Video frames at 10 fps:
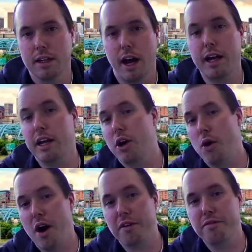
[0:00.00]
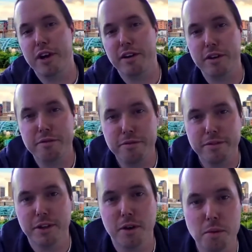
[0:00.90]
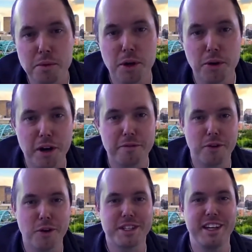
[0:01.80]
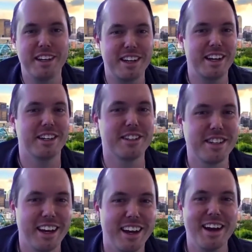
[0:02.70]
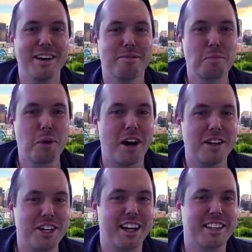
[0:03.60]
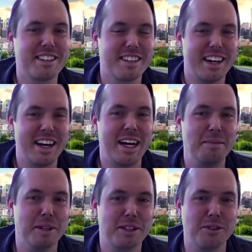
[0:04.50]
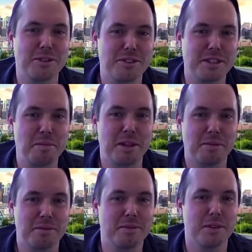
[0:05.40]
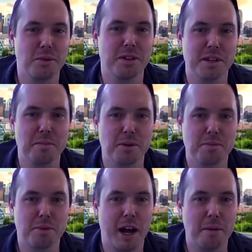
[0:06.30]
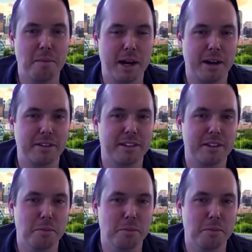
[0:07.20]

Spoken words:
I could go on forever, and I'm going on 14 years of projects, but those are some of the ones I'm most proud about and that are